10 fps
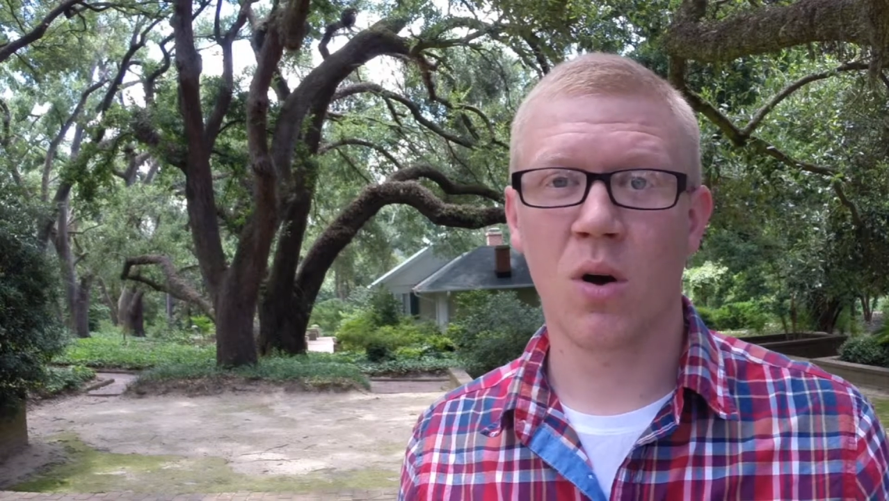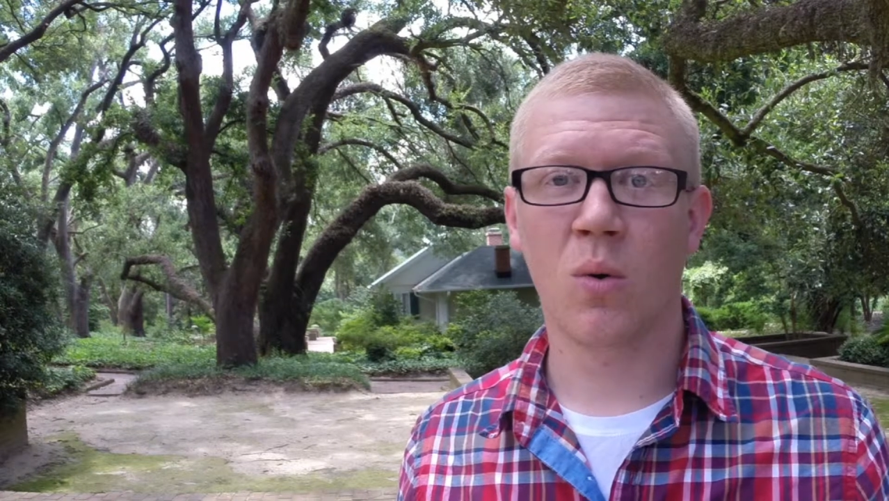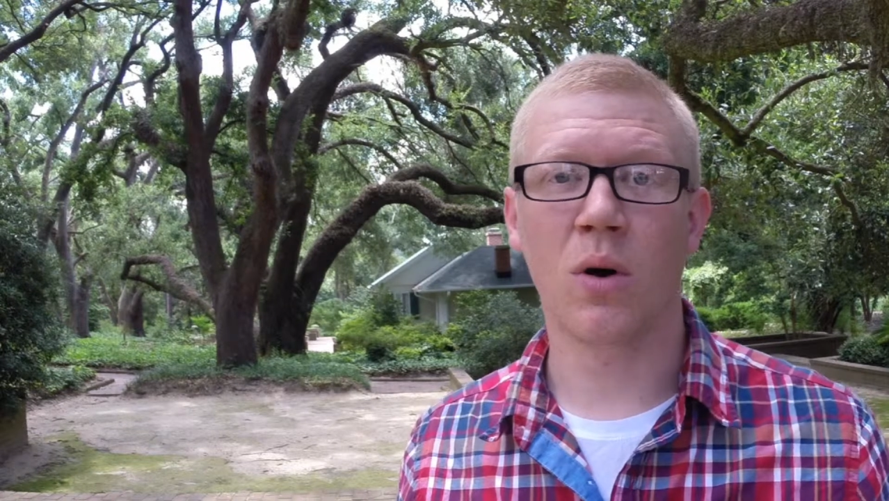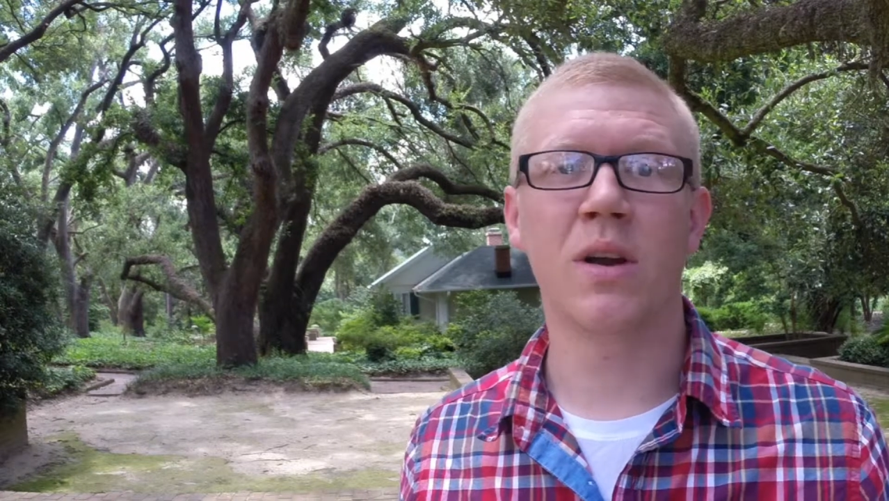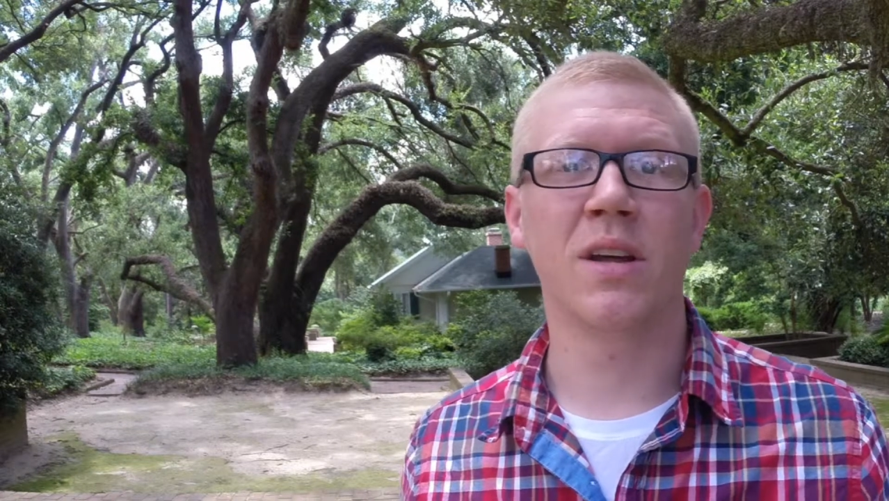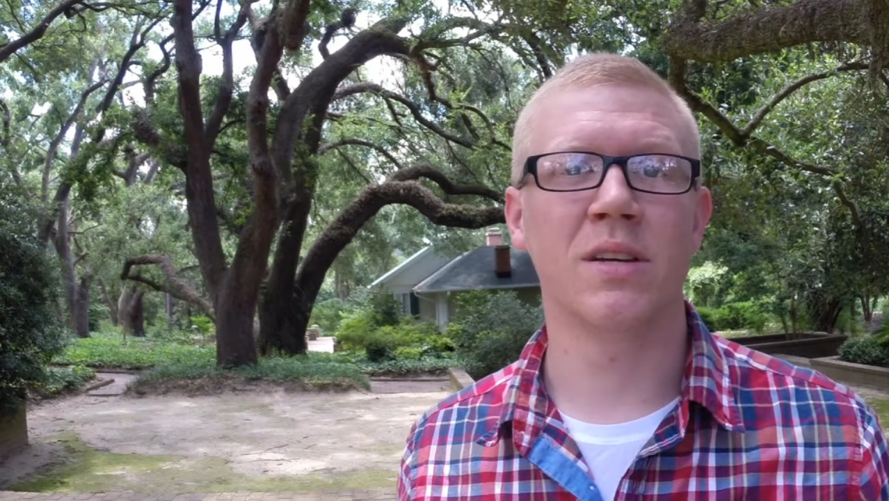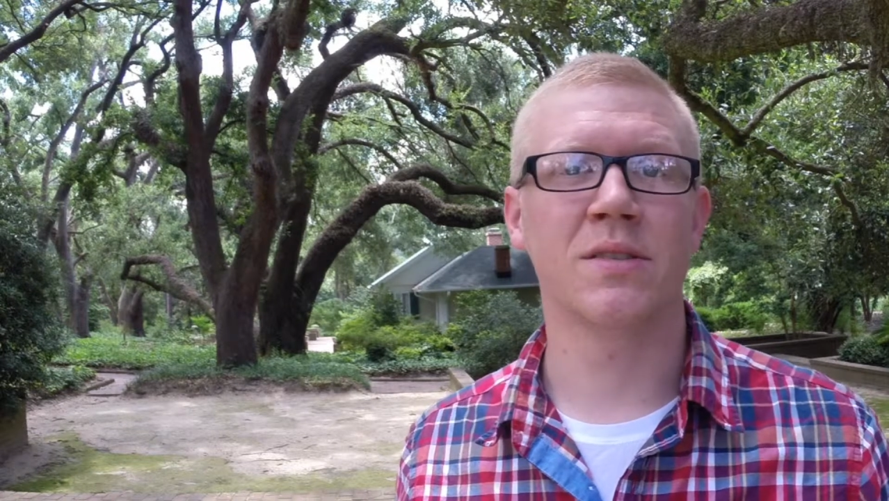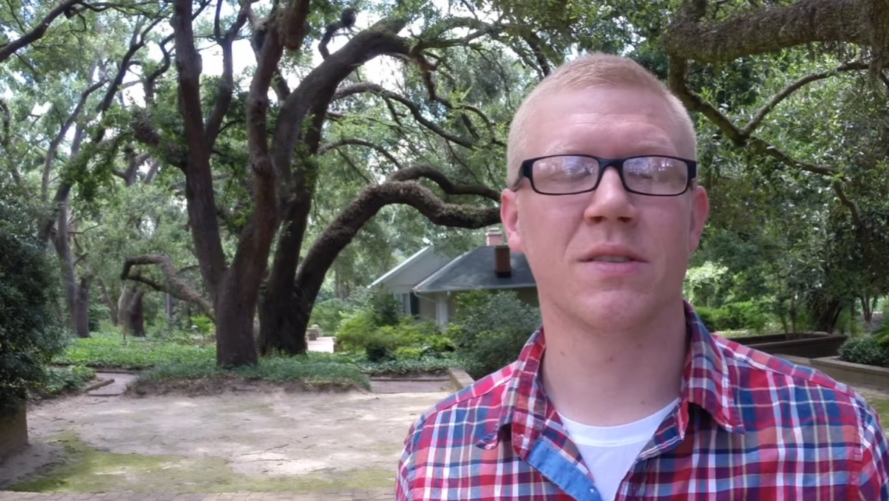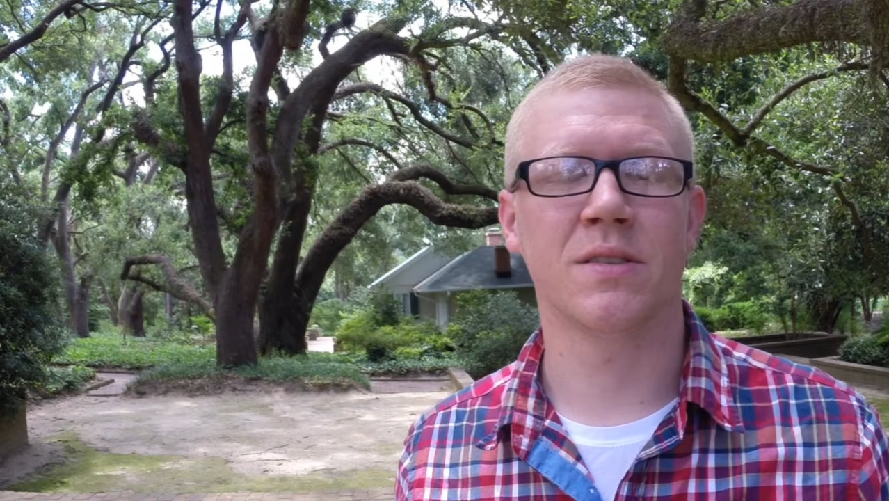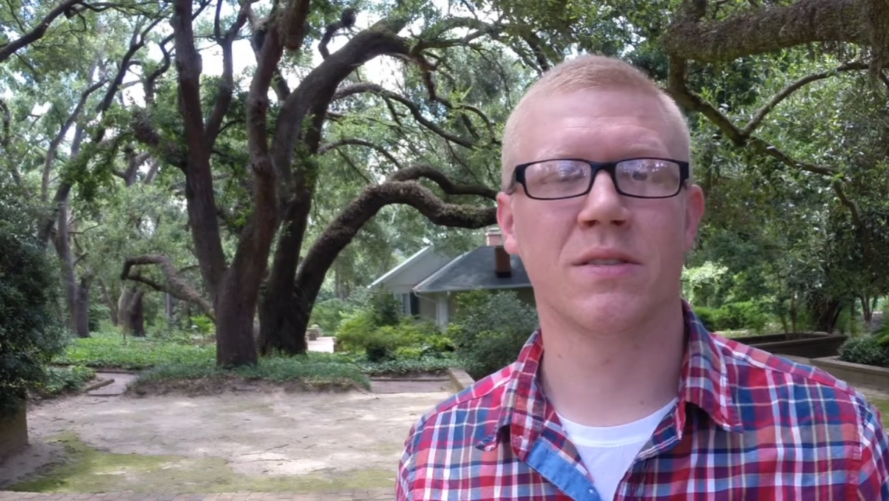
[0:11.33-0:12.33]
what is
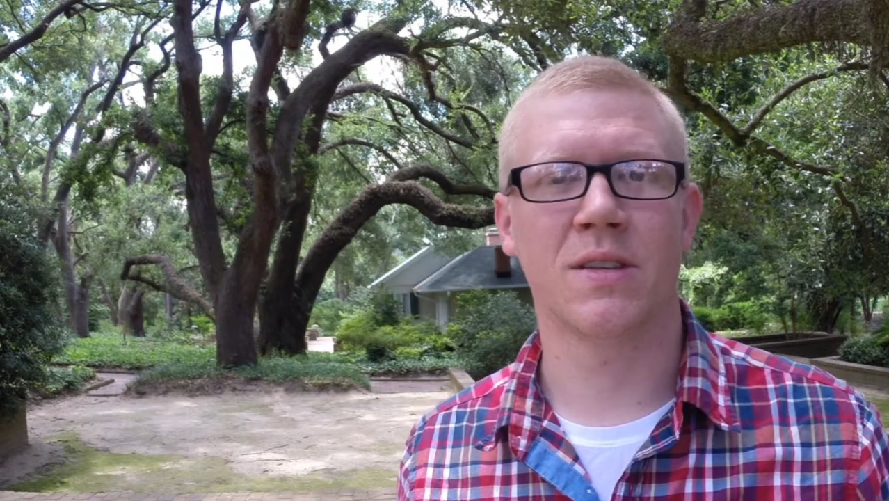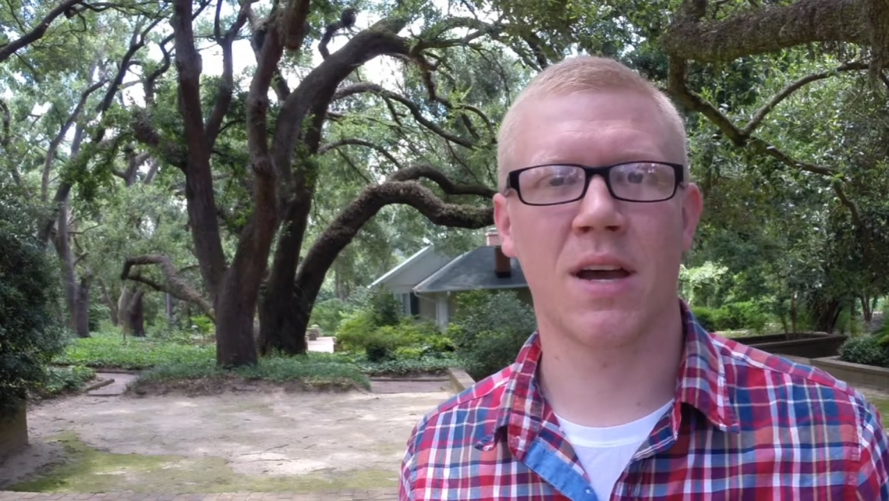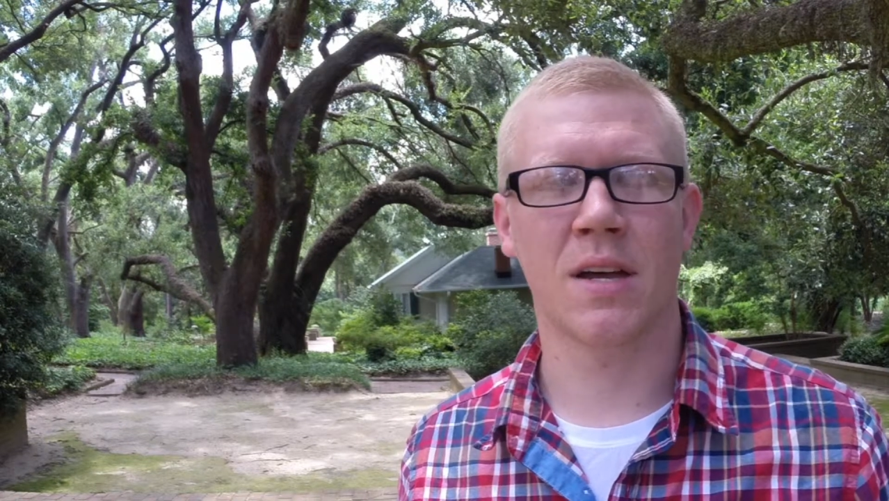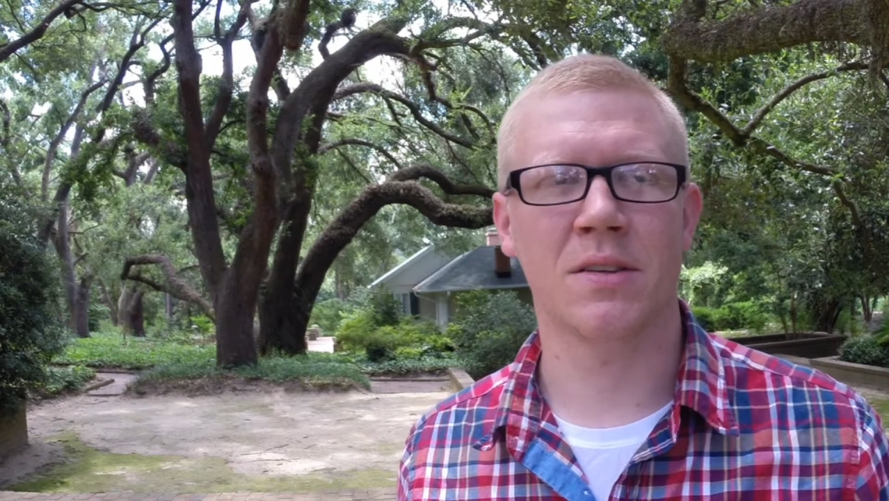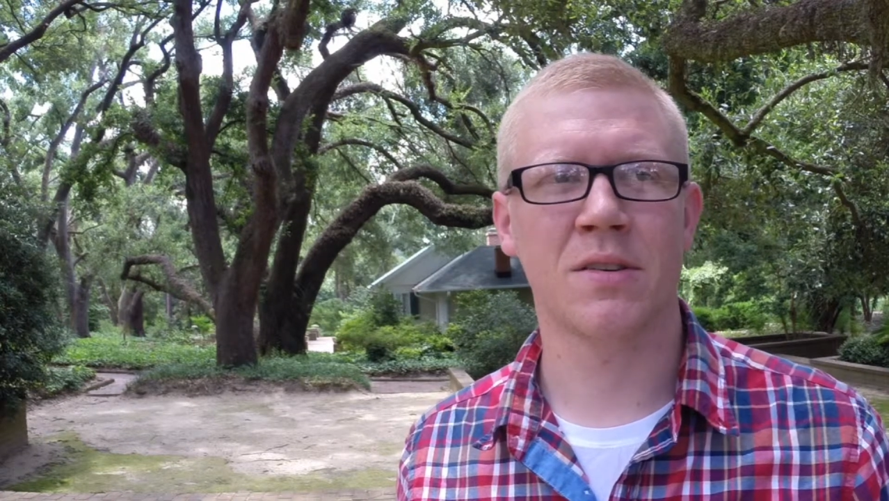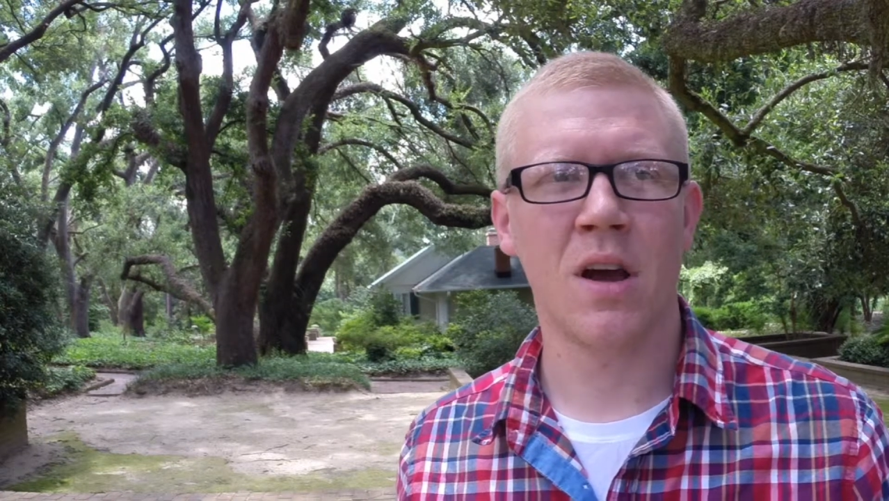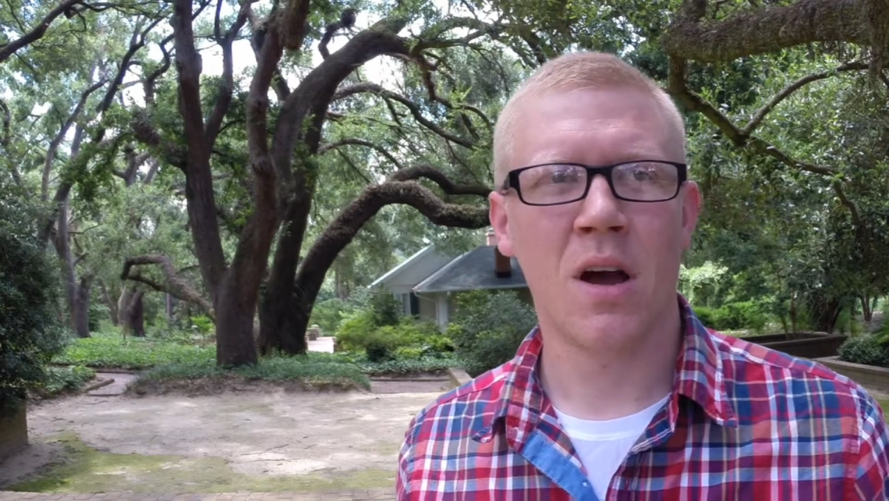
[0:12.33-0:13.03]
science?